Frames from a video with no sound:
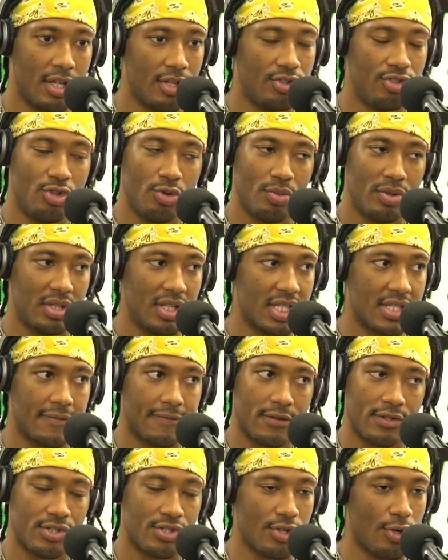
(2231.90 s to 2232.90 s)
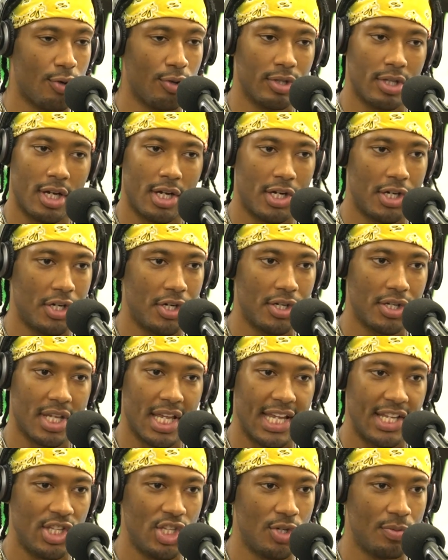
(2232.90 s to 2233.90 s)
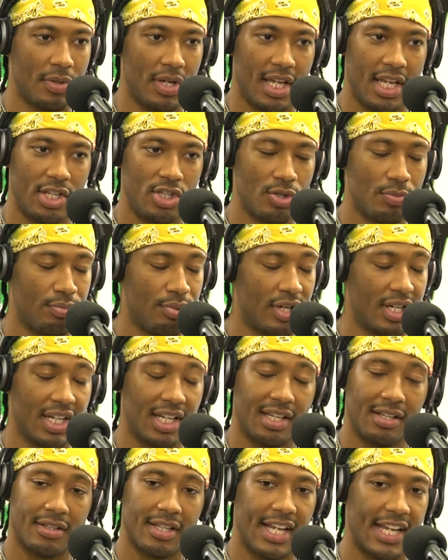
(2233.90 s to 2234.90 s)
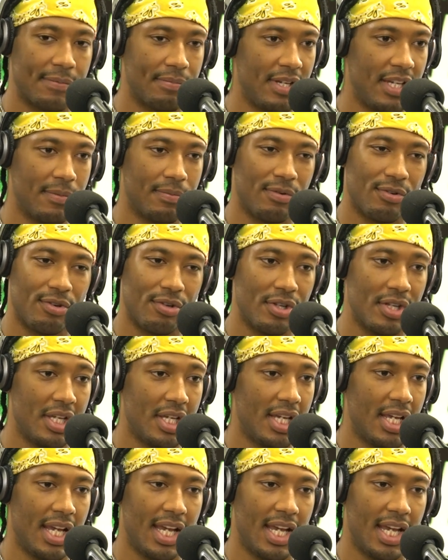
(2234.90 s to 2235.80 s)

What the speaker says: doing this for so long and you're bringing like people